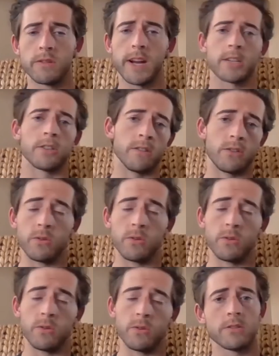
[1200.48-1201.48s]
directions. You
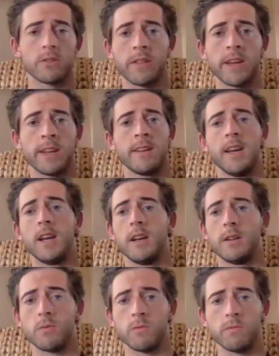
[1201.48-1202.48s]
can also then
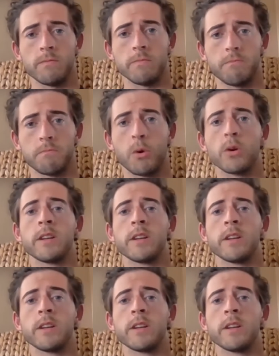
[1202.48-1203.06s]
put